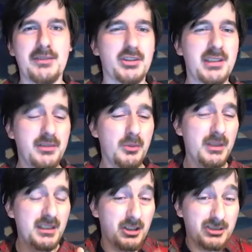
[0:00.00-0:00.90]

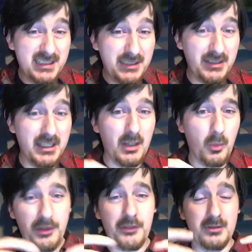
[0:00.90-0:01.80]

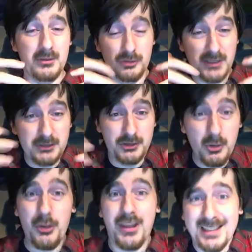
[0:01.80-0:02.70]

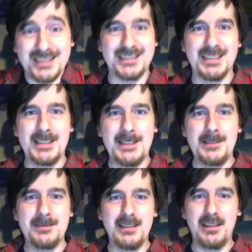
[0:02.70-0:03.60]
redrew things,
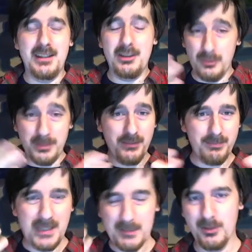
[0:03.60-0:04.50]
there would be
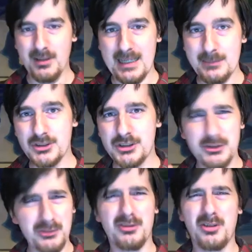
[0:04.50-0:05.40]
people, I'm
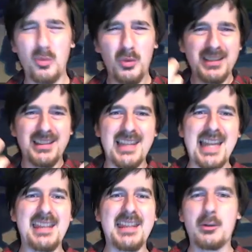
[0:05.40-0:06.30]
sure, who wouldn't
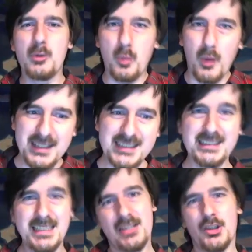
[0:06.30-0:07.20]
like that, who would want to
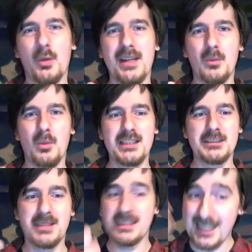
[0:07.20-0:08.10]
see it the way it
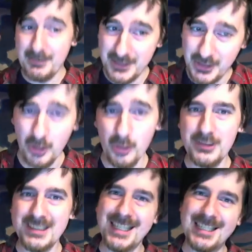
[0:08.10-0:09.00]
was, because I've been
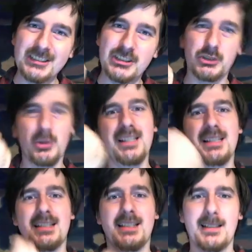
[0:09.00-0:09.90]
told that they enjoyed it.